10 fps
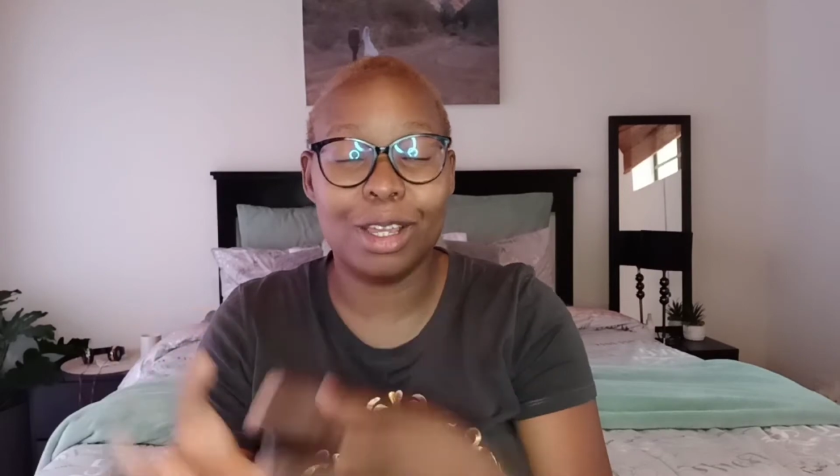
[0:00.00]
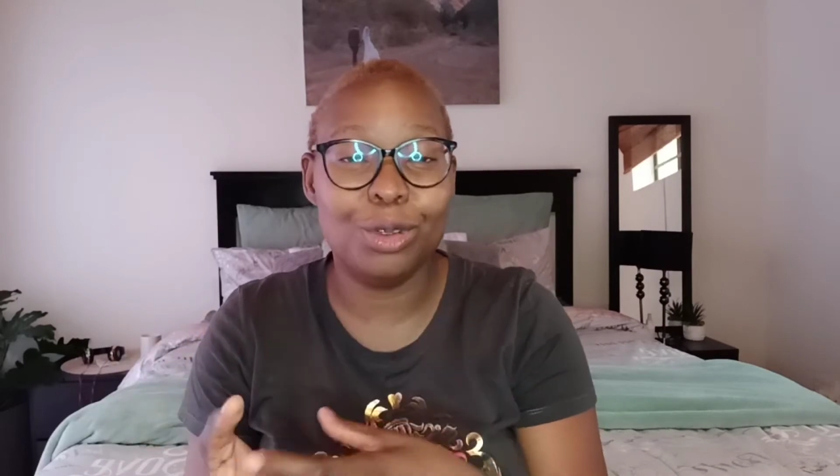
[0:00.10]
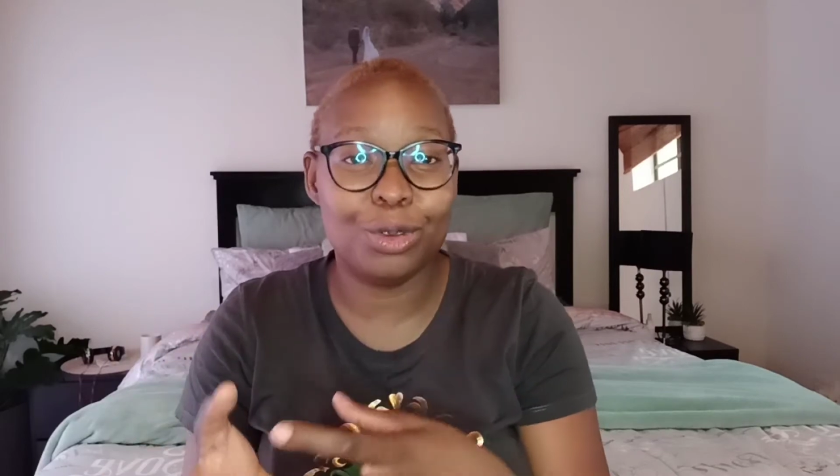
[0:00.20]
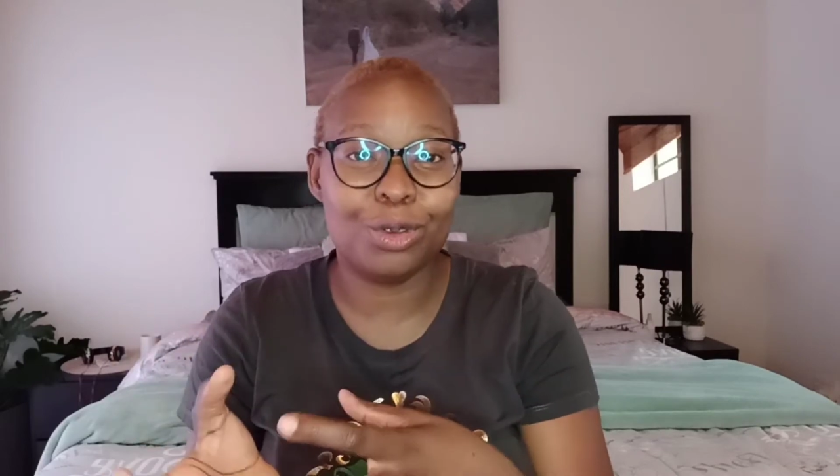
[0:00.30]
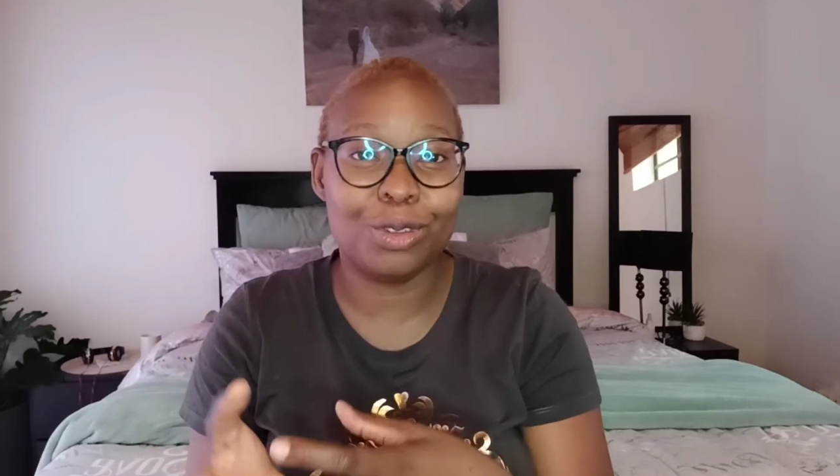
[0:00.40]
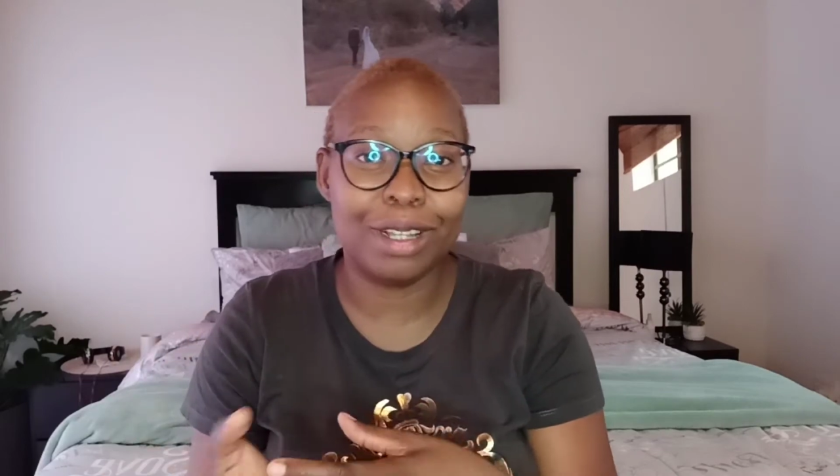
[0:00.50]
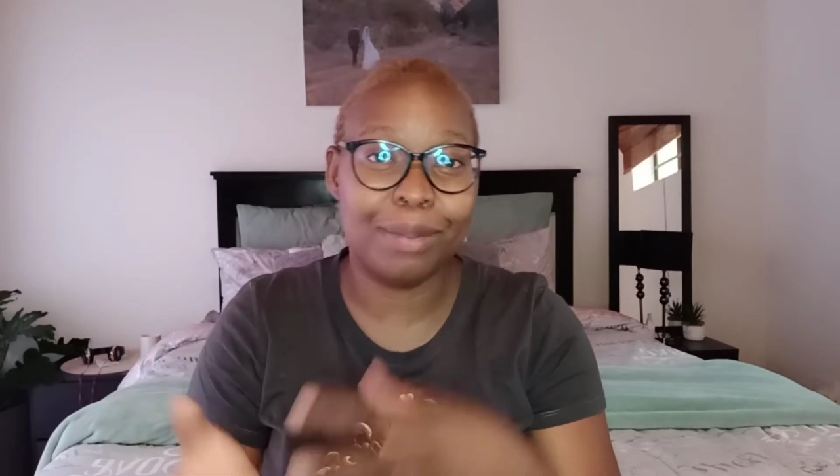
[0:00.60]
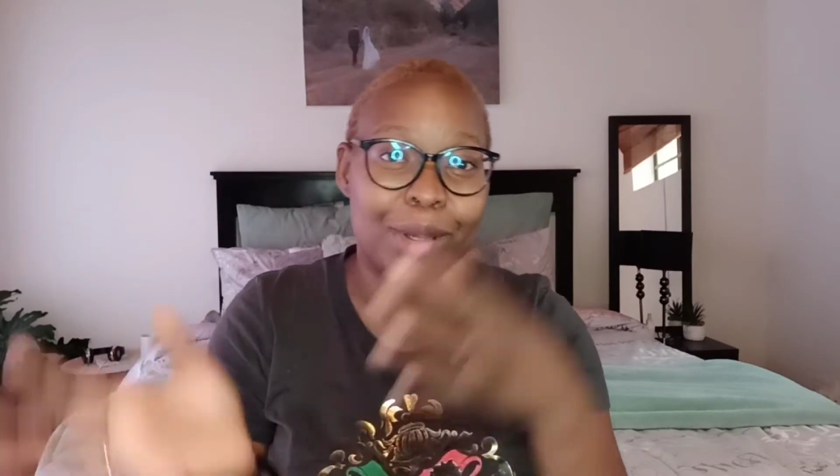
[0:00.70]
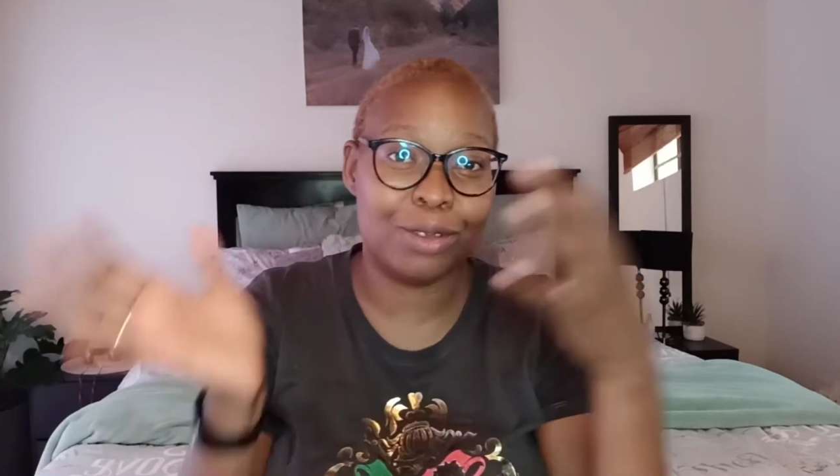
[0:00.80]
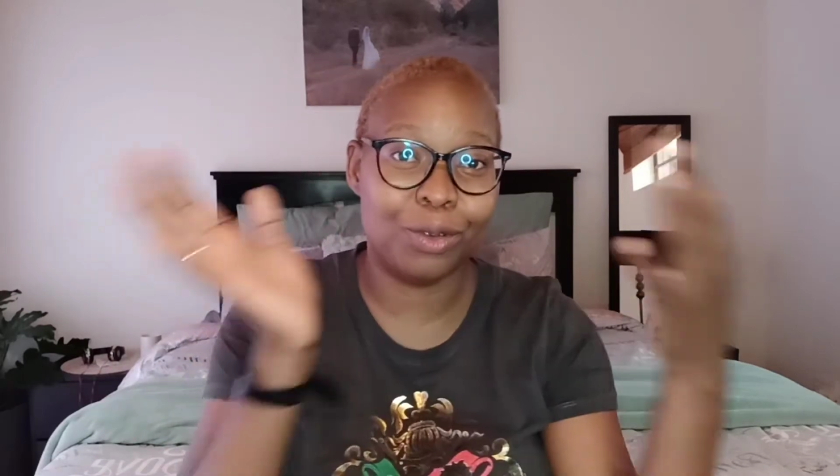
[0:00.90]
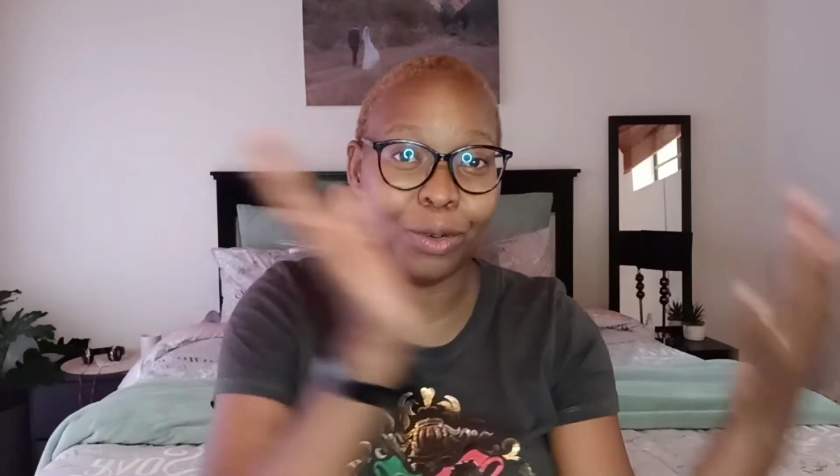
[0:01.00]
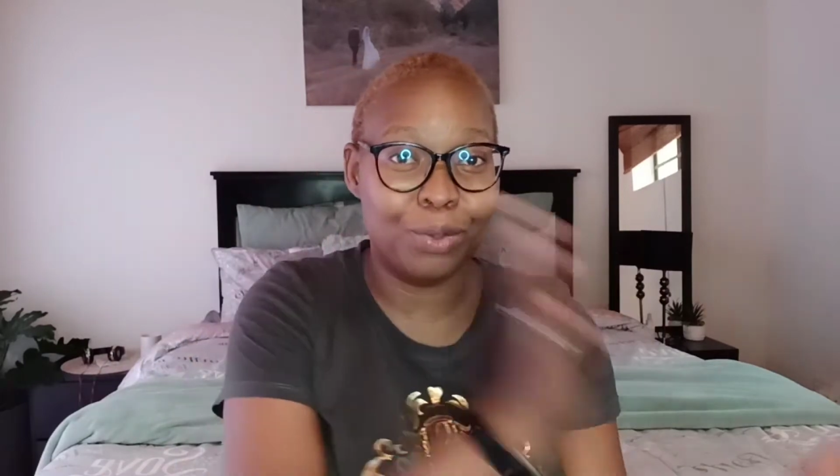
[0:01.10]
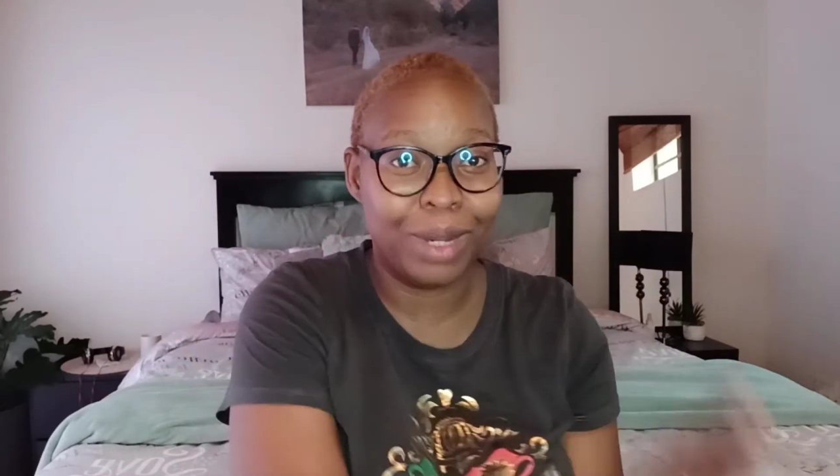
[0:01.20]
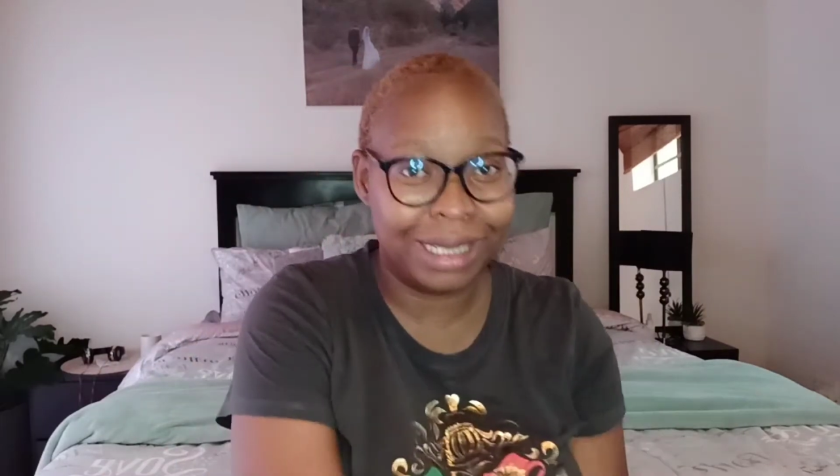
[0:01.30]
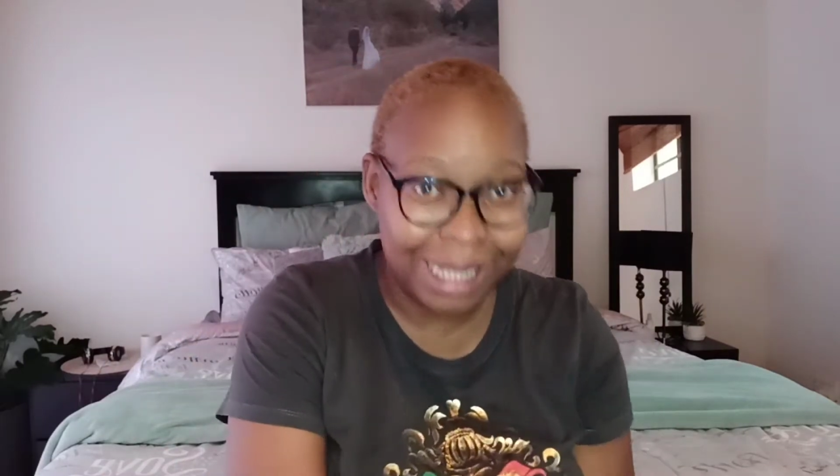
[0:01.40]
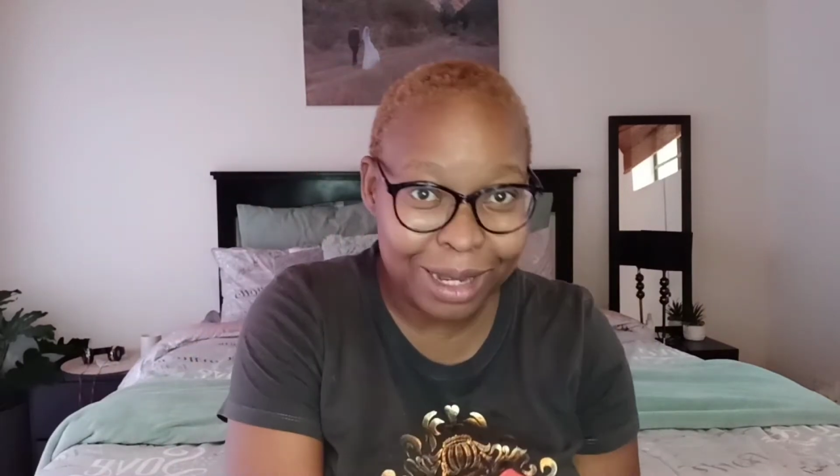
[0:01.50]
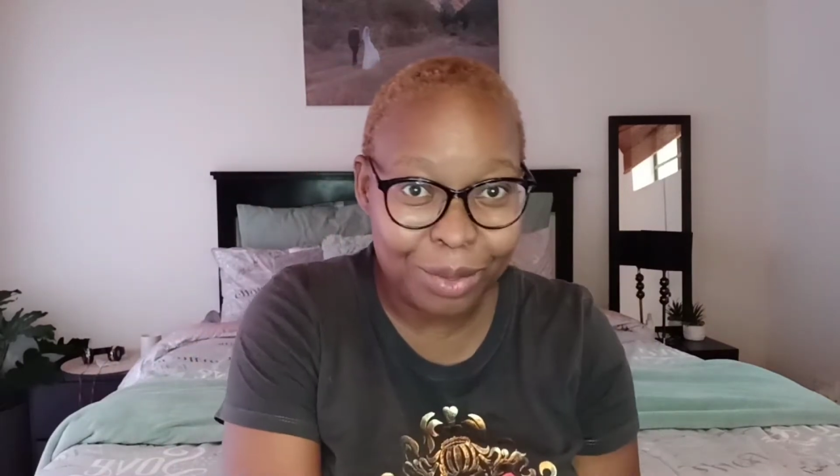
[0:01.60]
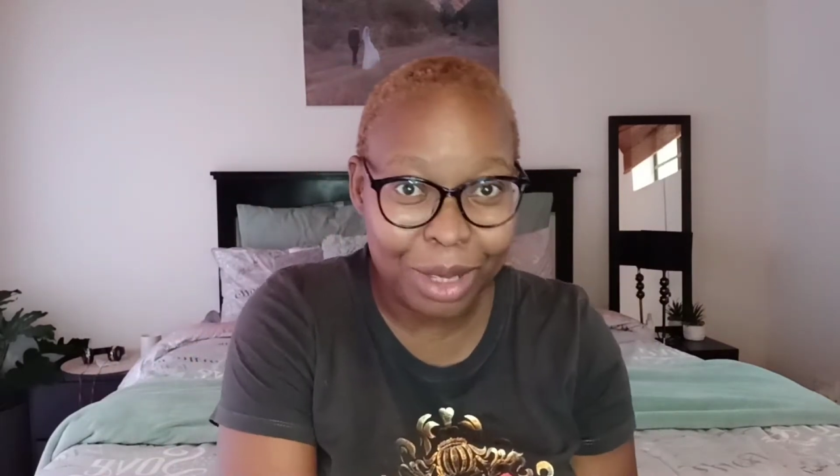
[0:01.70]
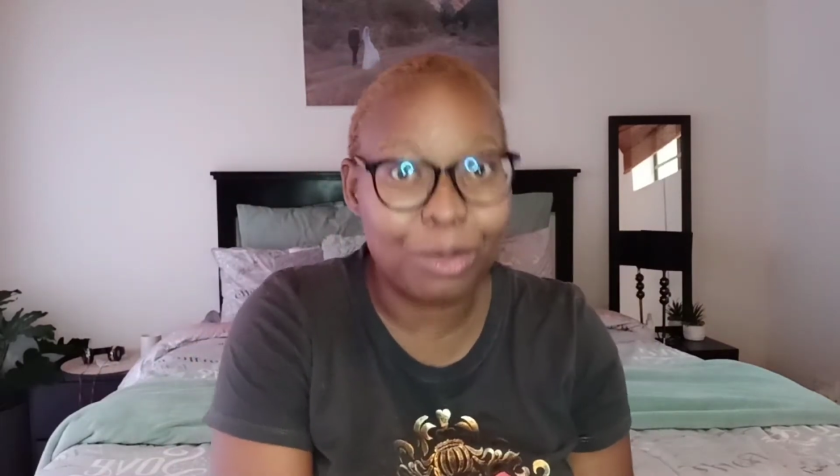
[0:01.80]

use those nappies for my second baby,